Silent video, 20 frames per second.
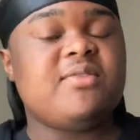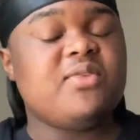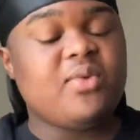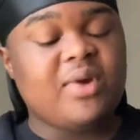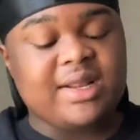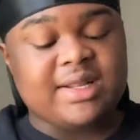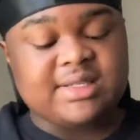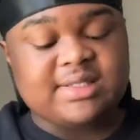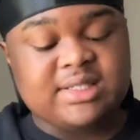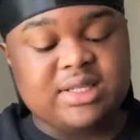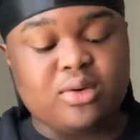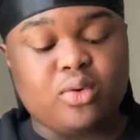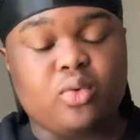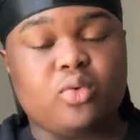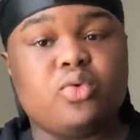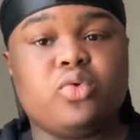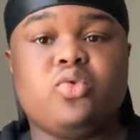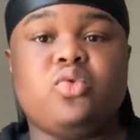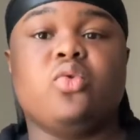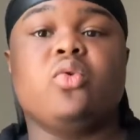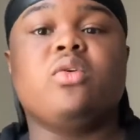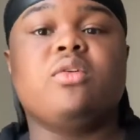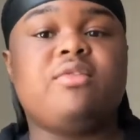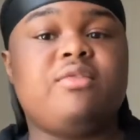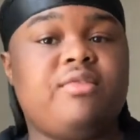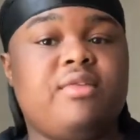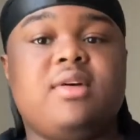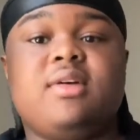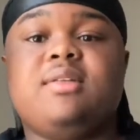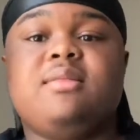You have to see it on your
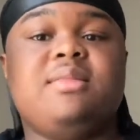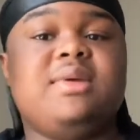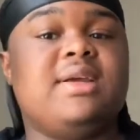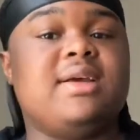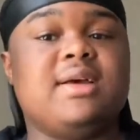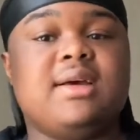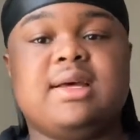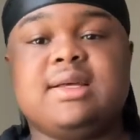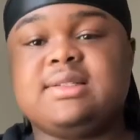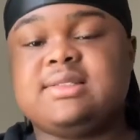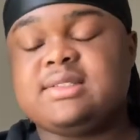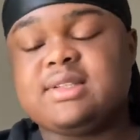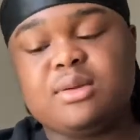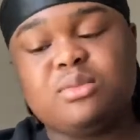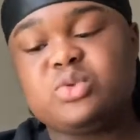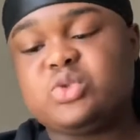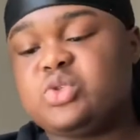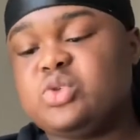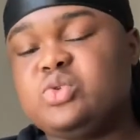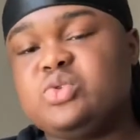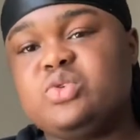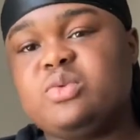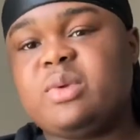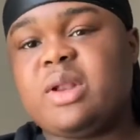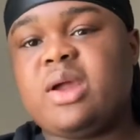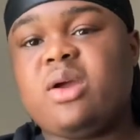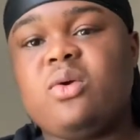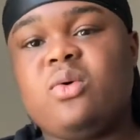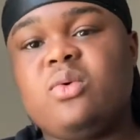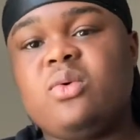foot, because some shoes you
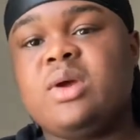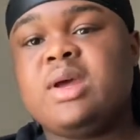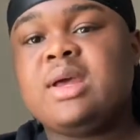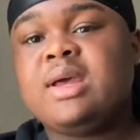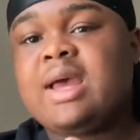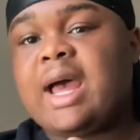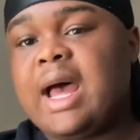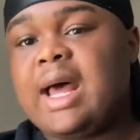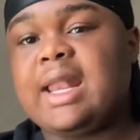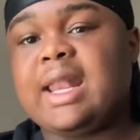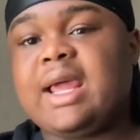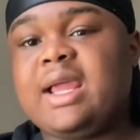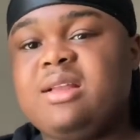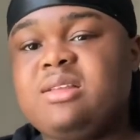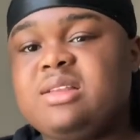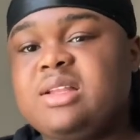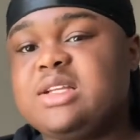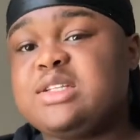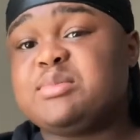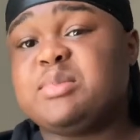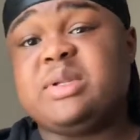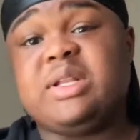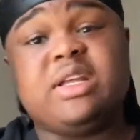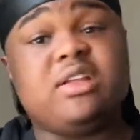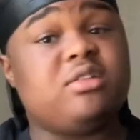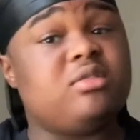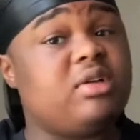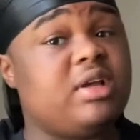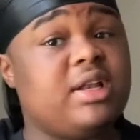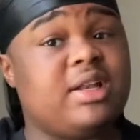like, oh, I like this, but then
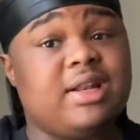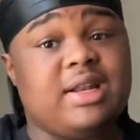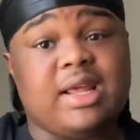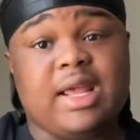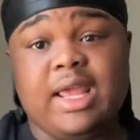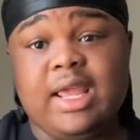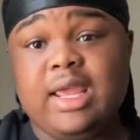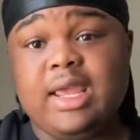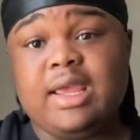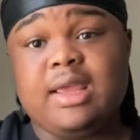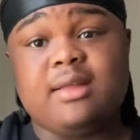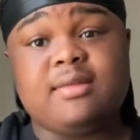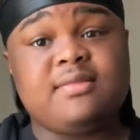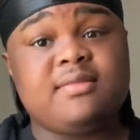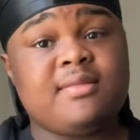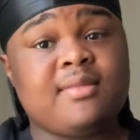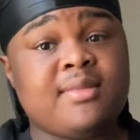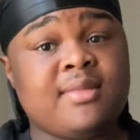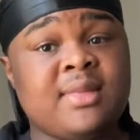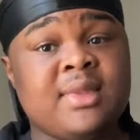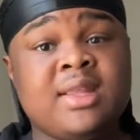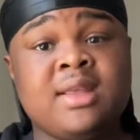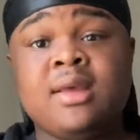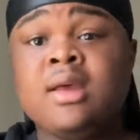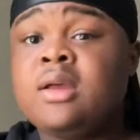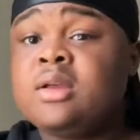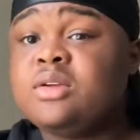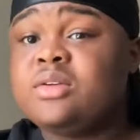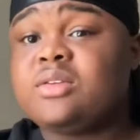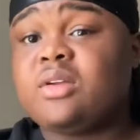you get in the hand,
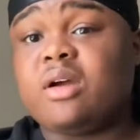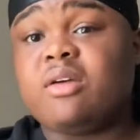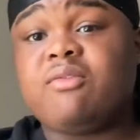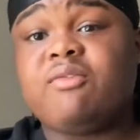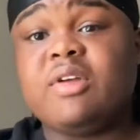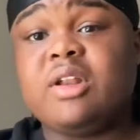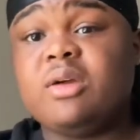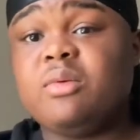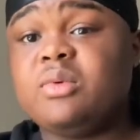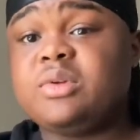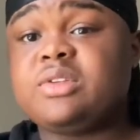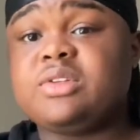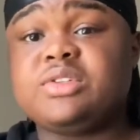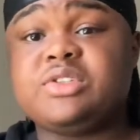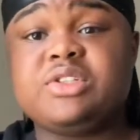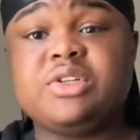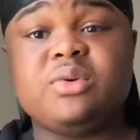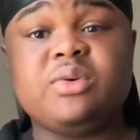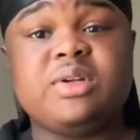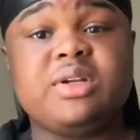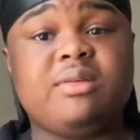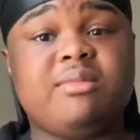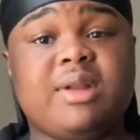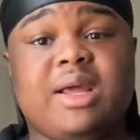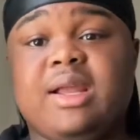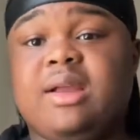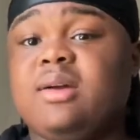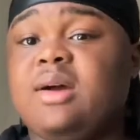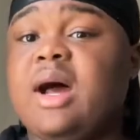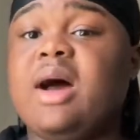you start feeling with the shoe, and you're
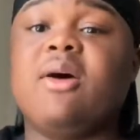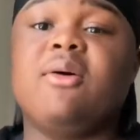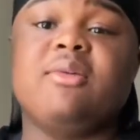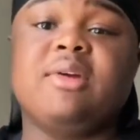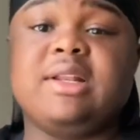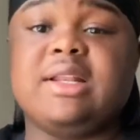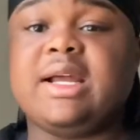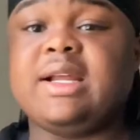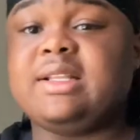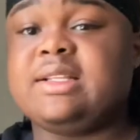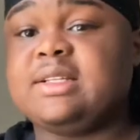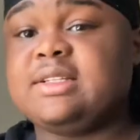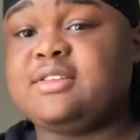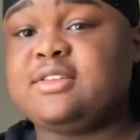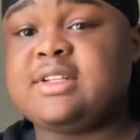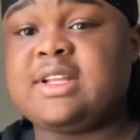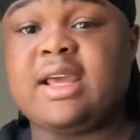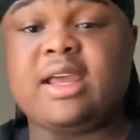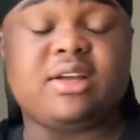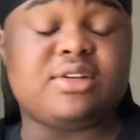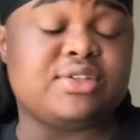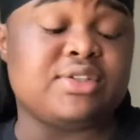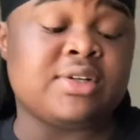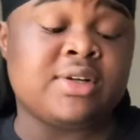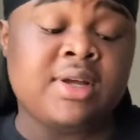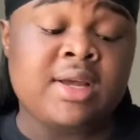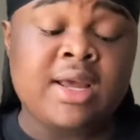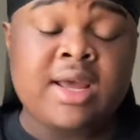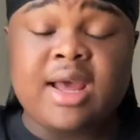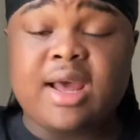like, I don't really like this texture.
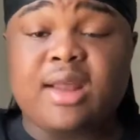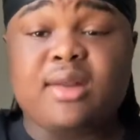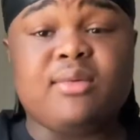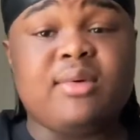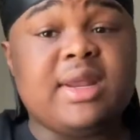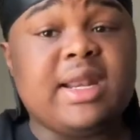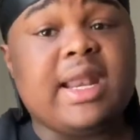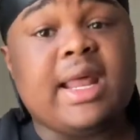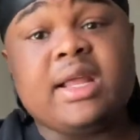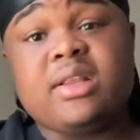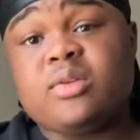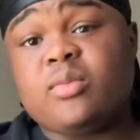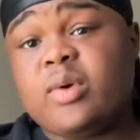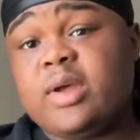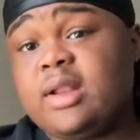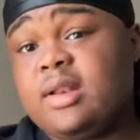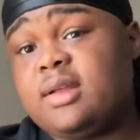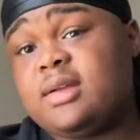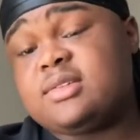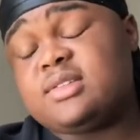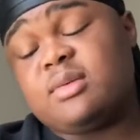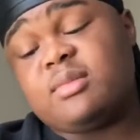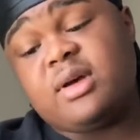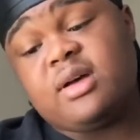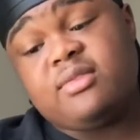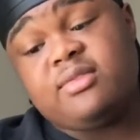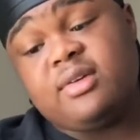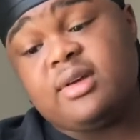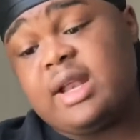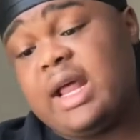I don't even like the way it looks on my
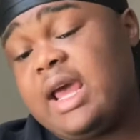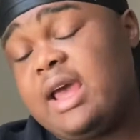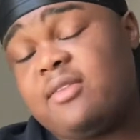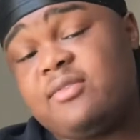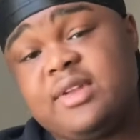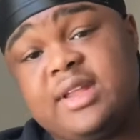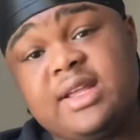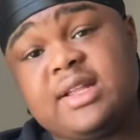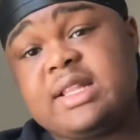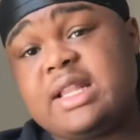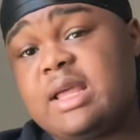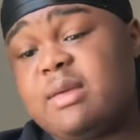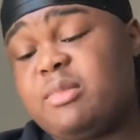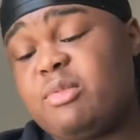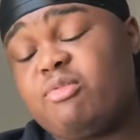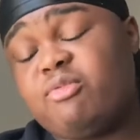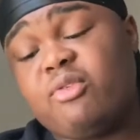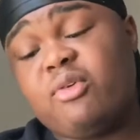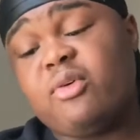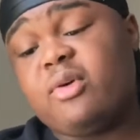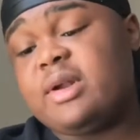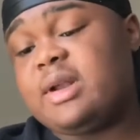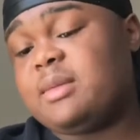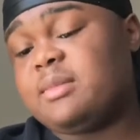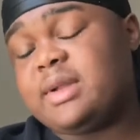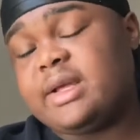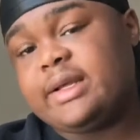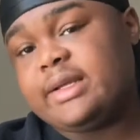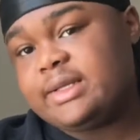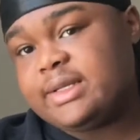foot. I have did that before, and I'm
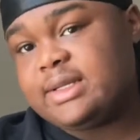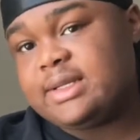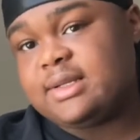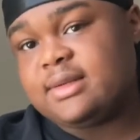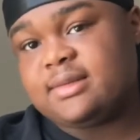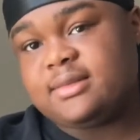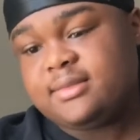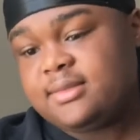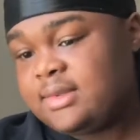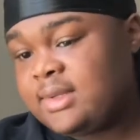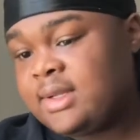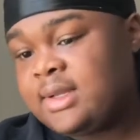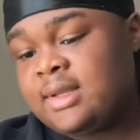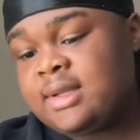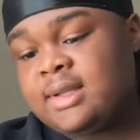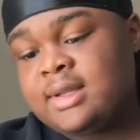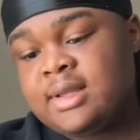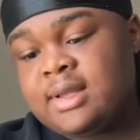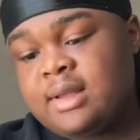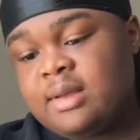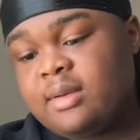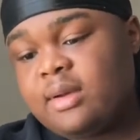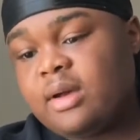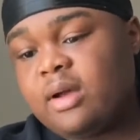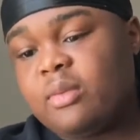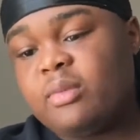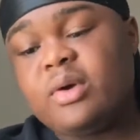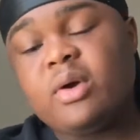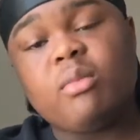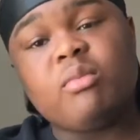like, huh. All right,
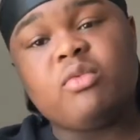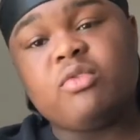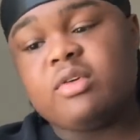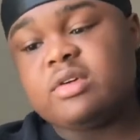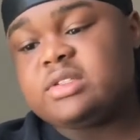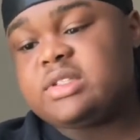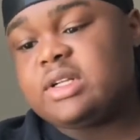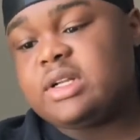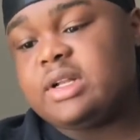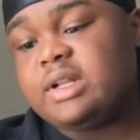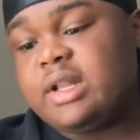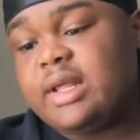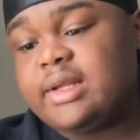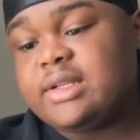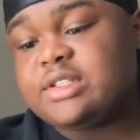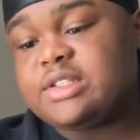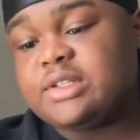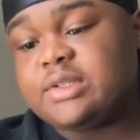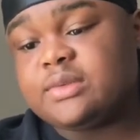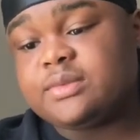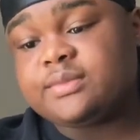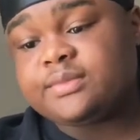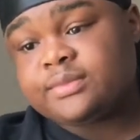we're gonna move on to the next shoe.